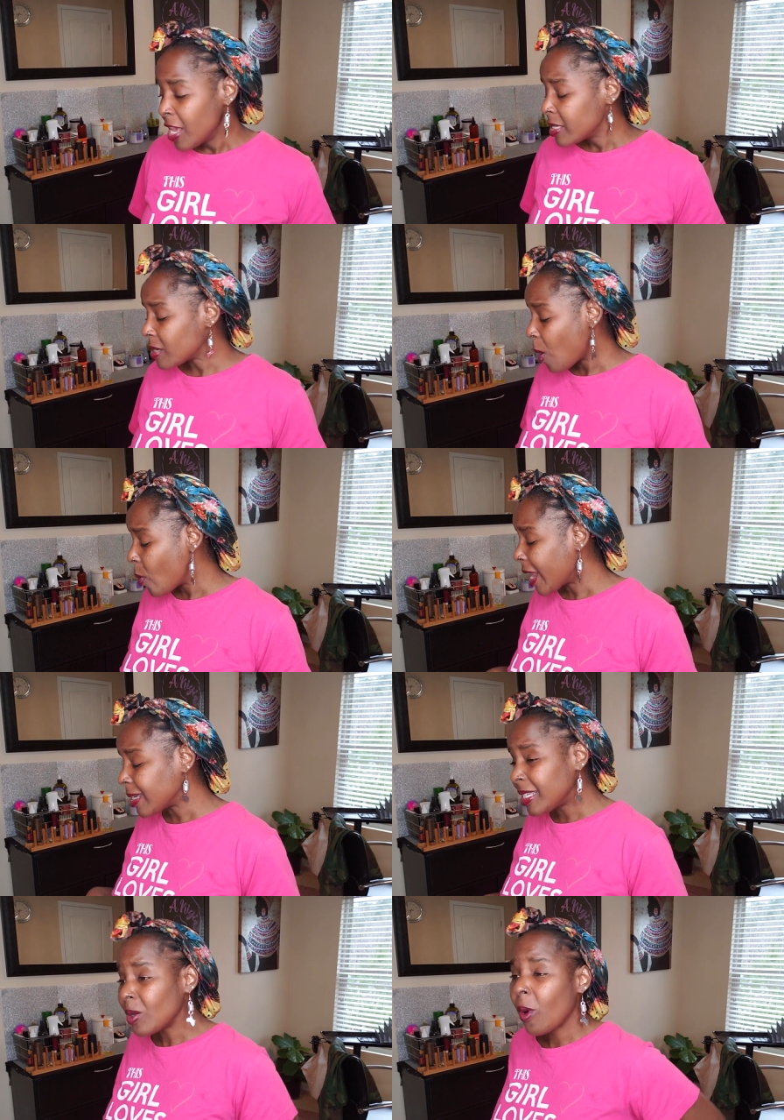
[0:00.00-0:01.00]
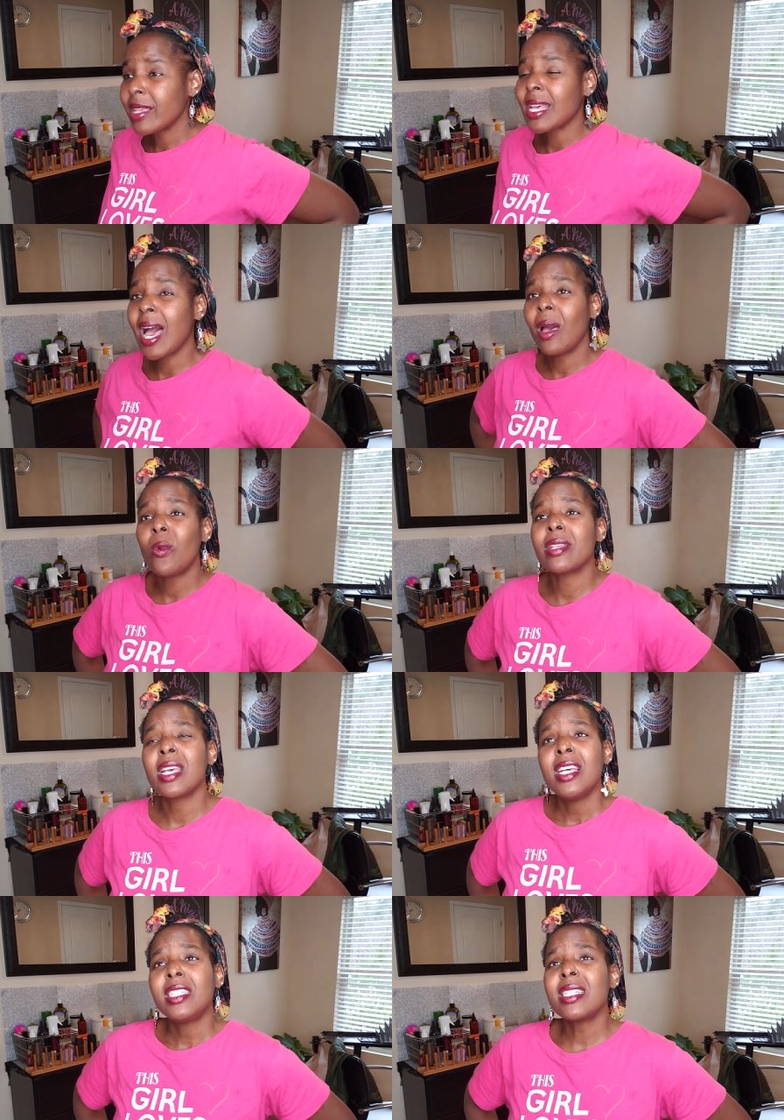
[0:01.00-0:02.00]
So what I did was I was
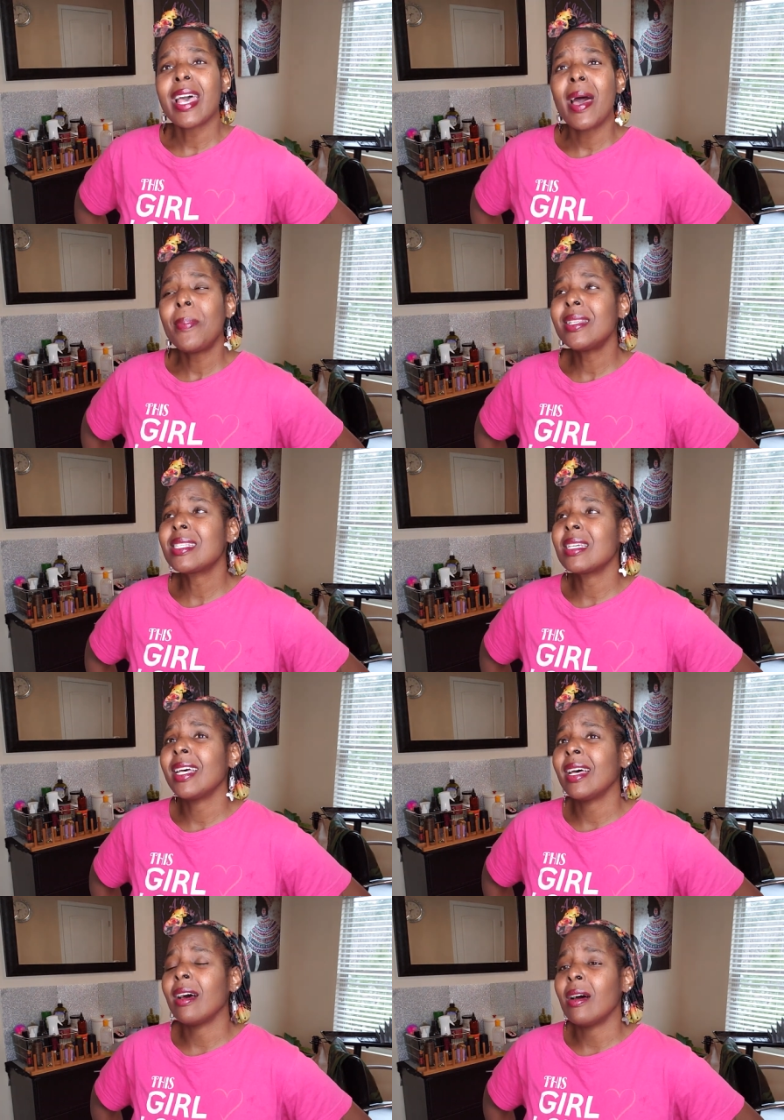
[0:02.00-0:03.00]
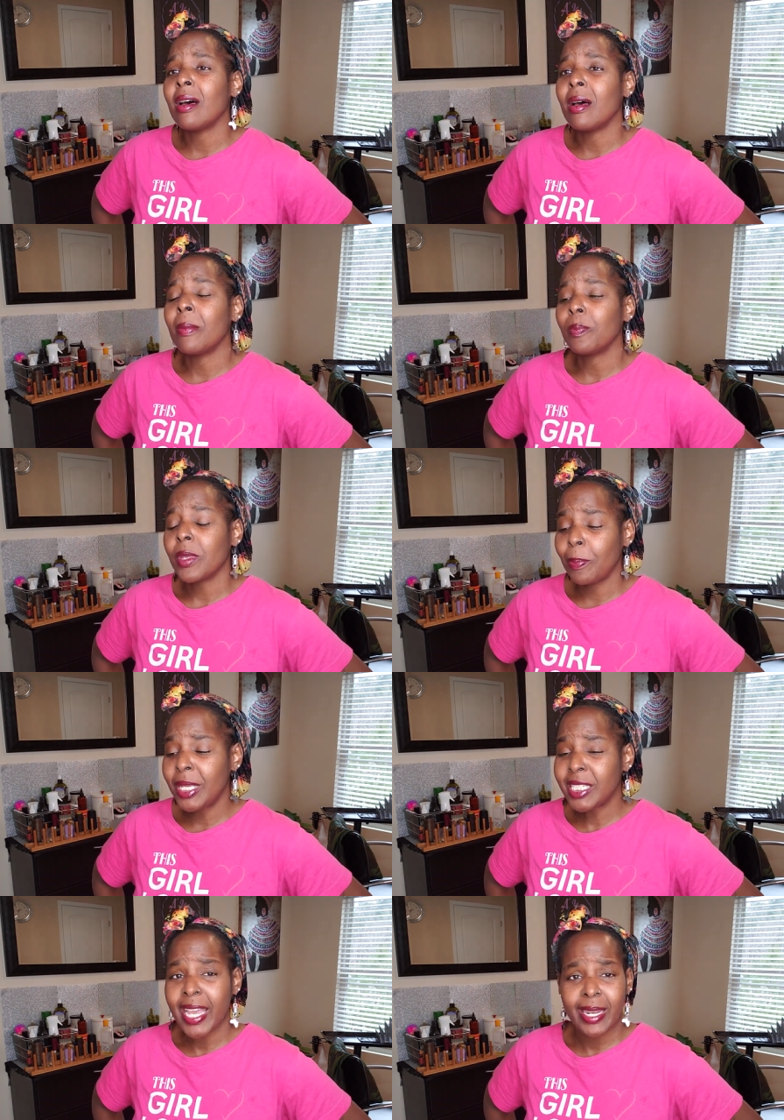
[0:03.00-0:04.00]
just happened to um,
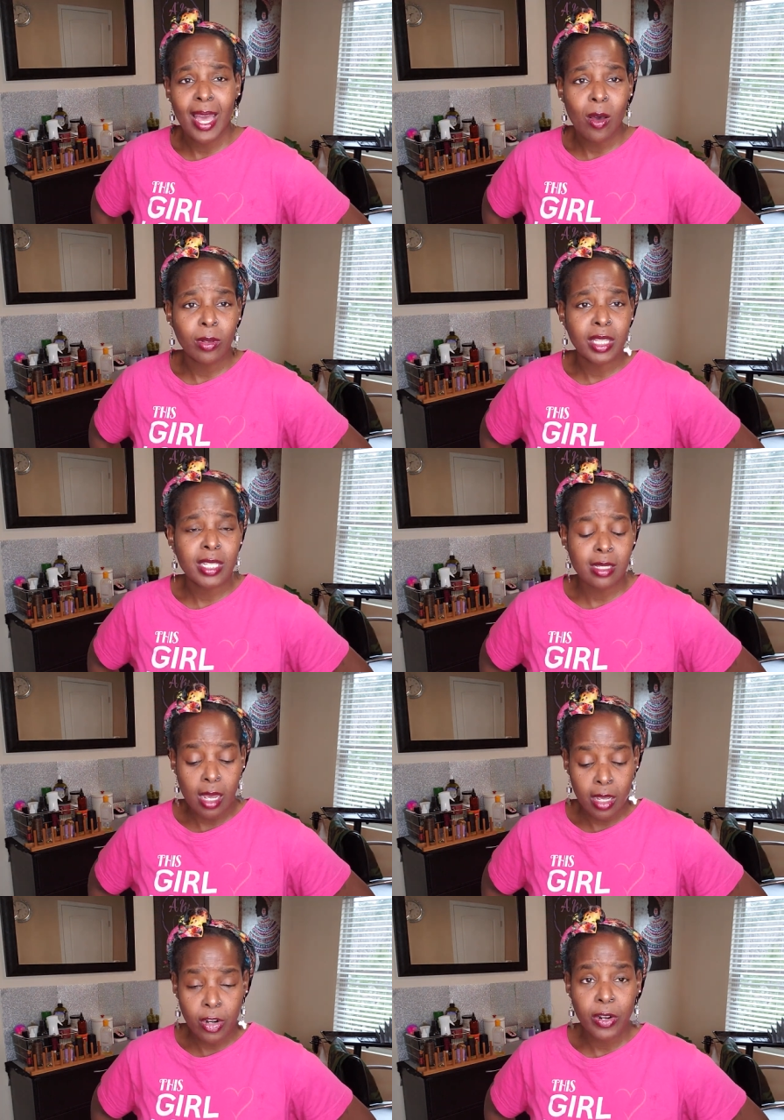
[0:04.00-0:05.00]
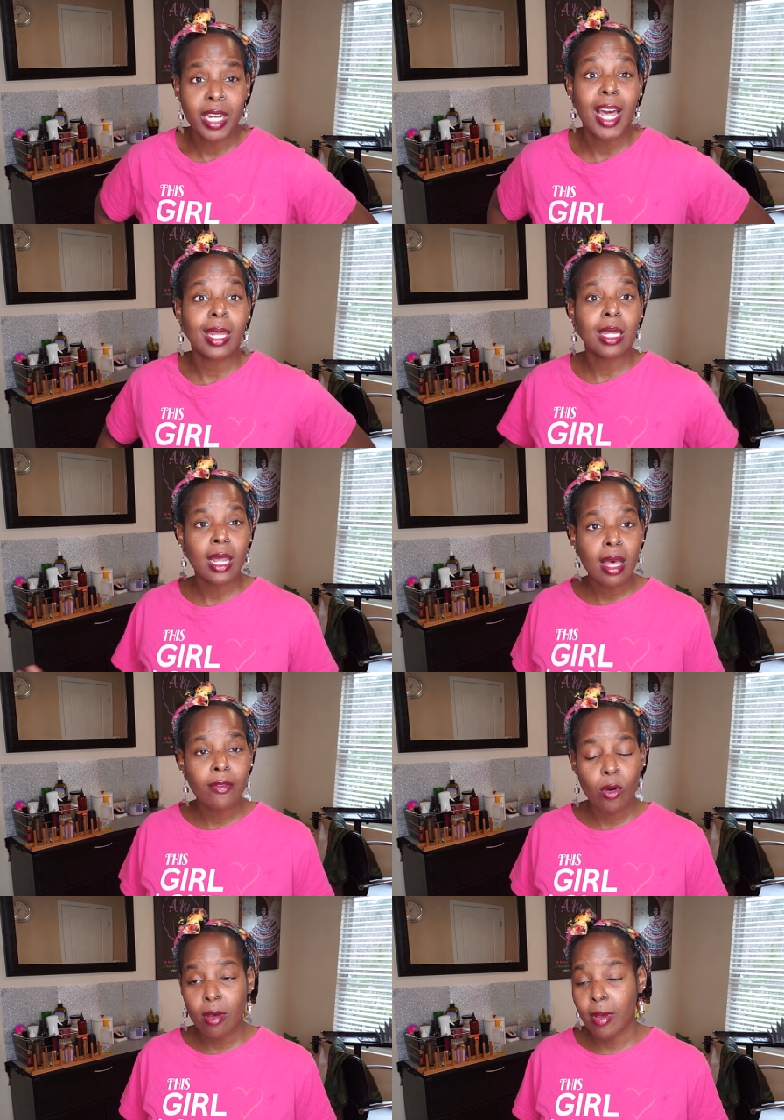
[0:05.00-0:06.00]
be checking out this uh, girl that I
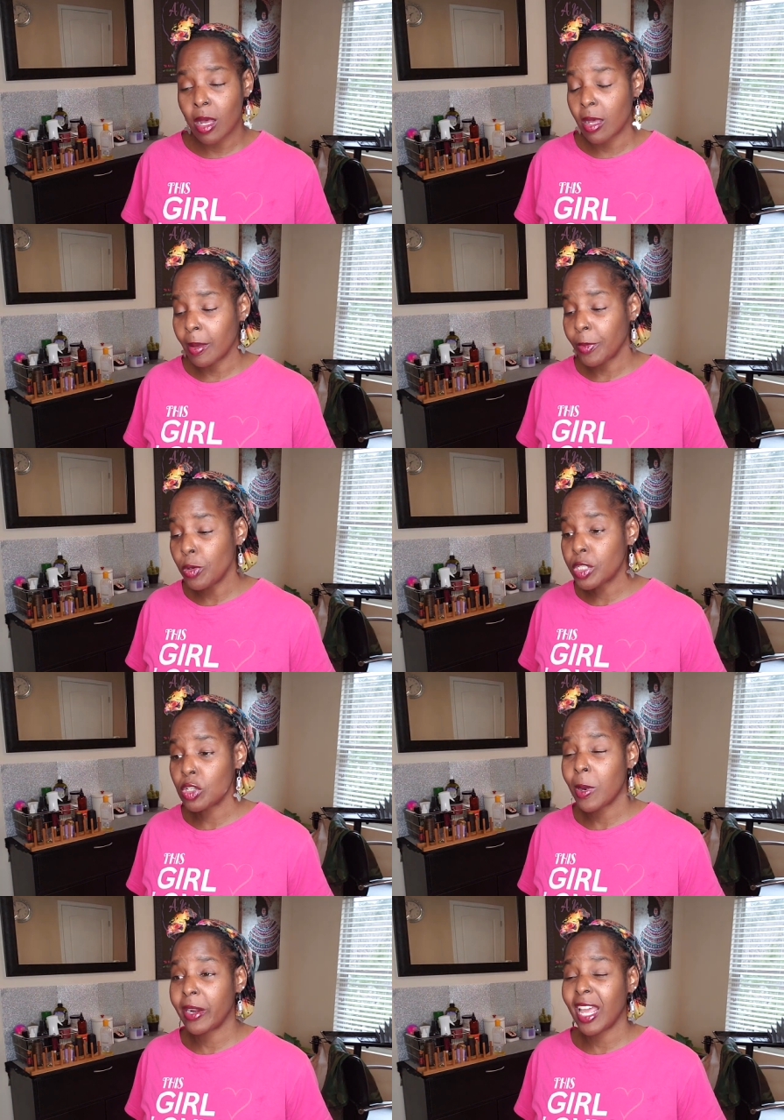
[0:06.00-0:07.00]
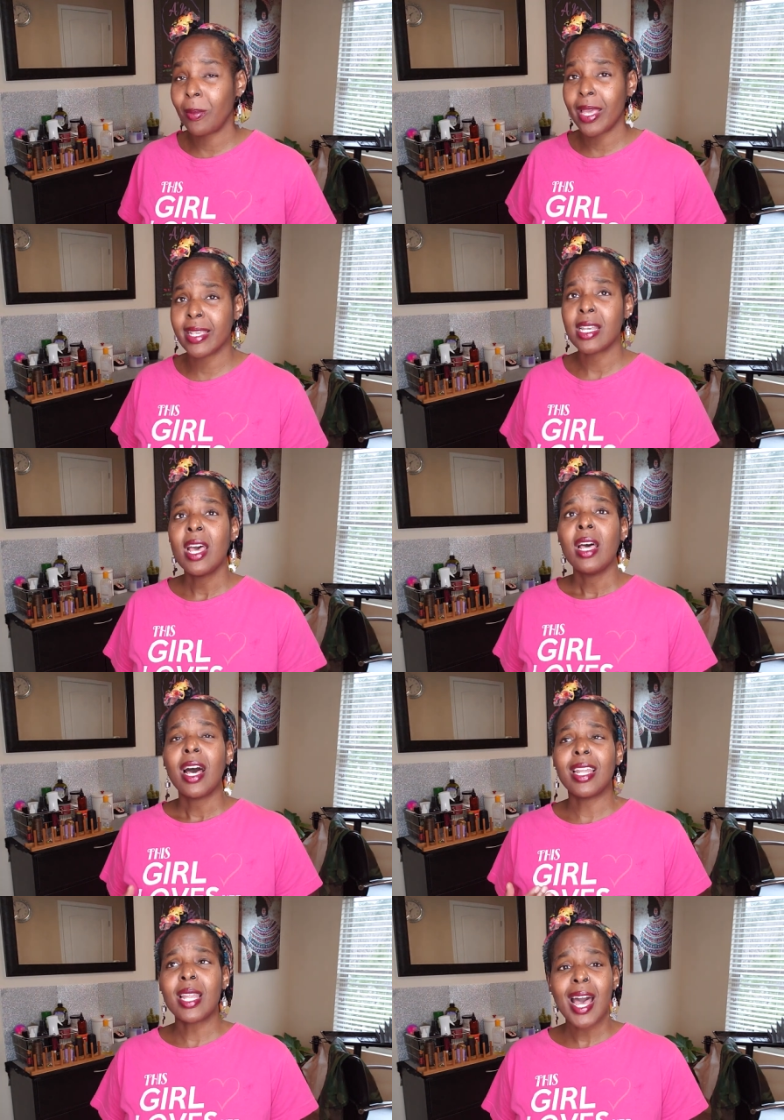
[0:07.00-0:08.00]
love on um, YouTube. Her name is
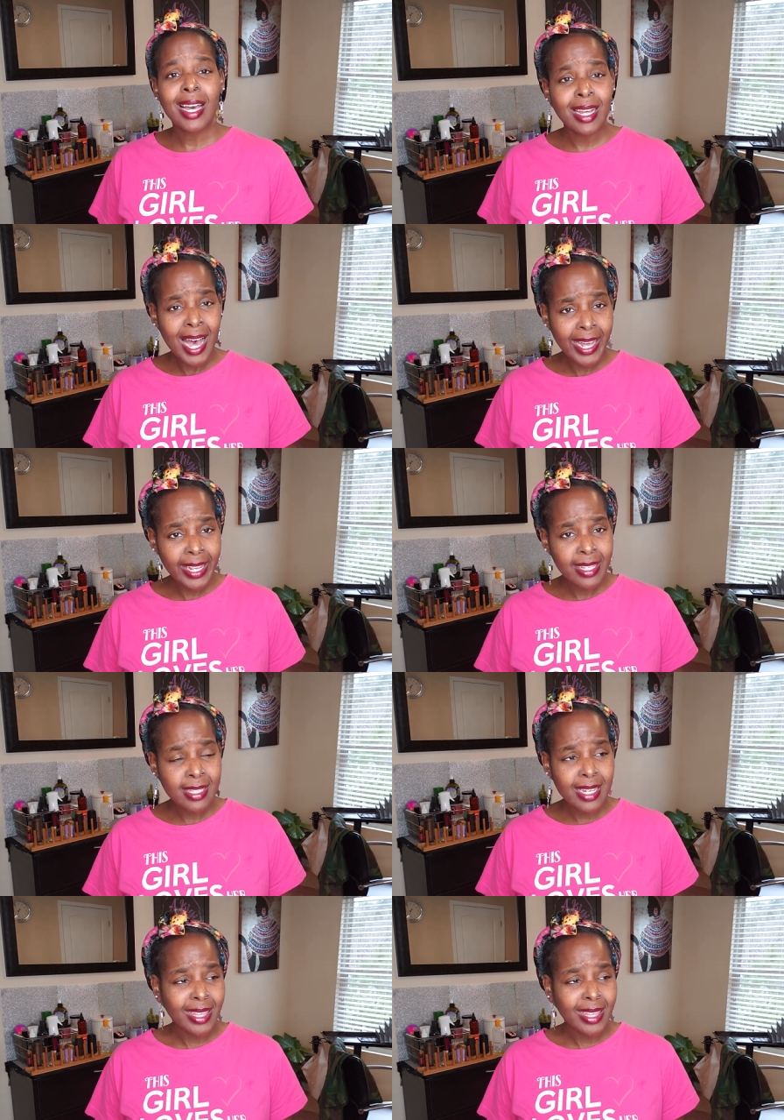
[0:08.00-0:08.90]
A Loc Goddess.